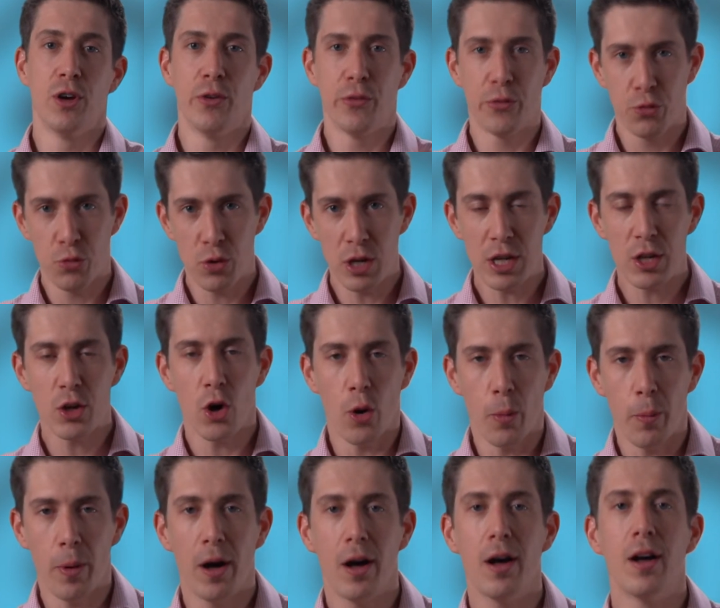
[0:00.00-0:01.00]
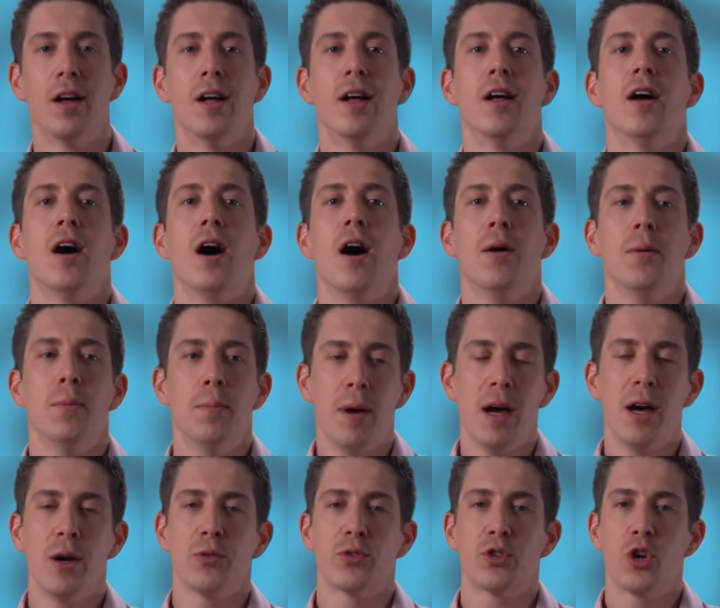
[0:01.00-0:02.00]
free copper,
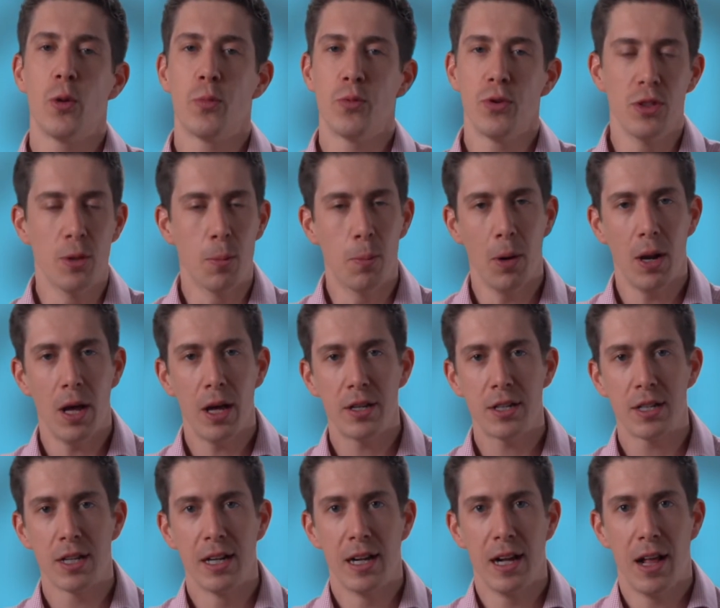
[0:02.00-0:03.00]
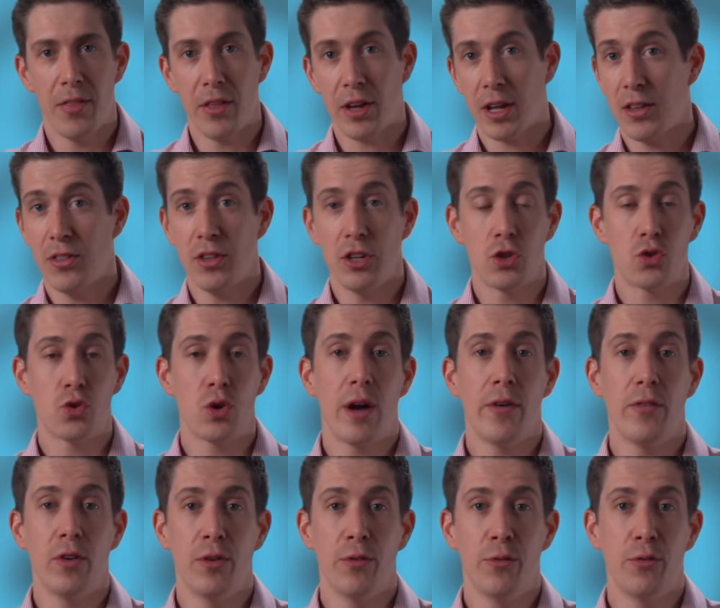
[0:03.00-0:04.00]
unbound copper in the blood, and that can then
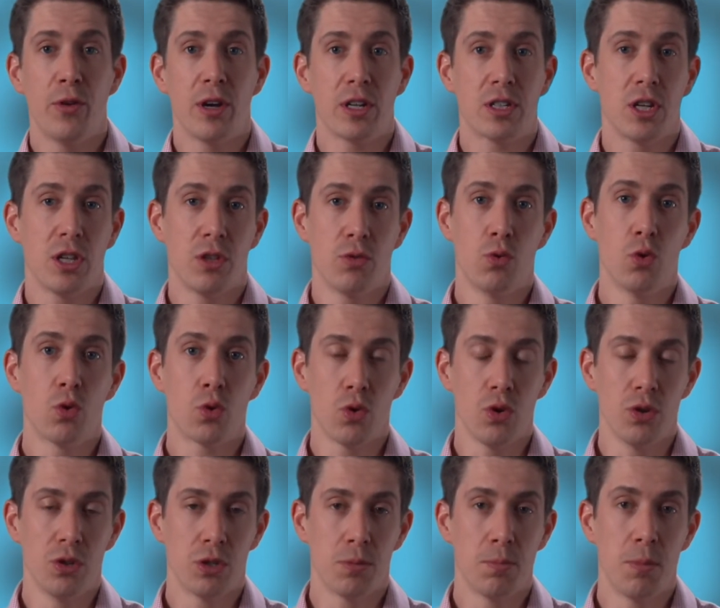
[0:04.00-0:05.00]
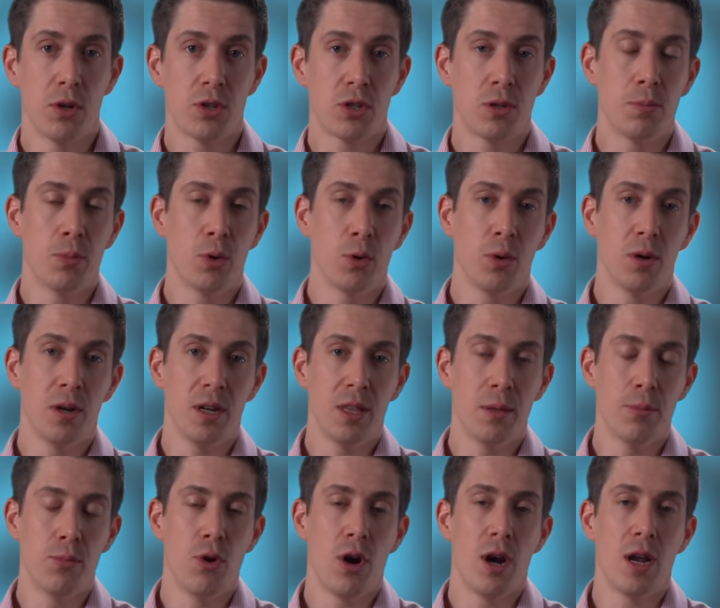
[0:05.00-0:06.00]
travel and affect other organs, most importantly
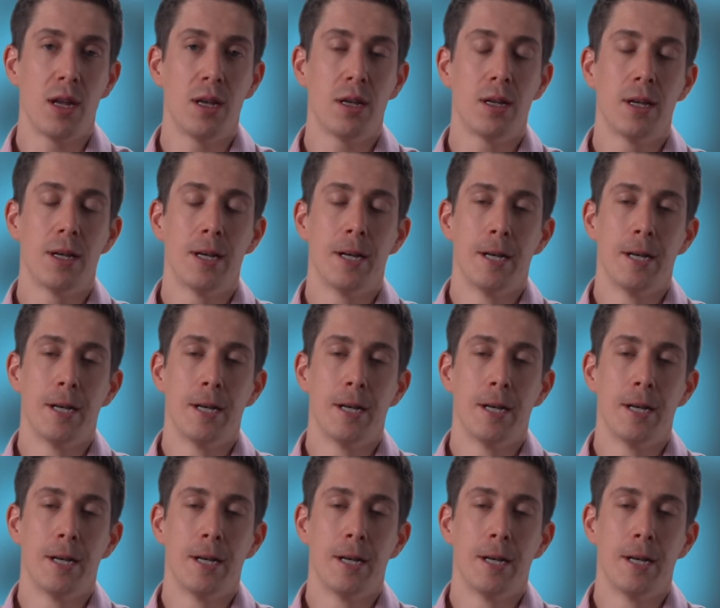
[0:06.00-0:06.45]
the brain.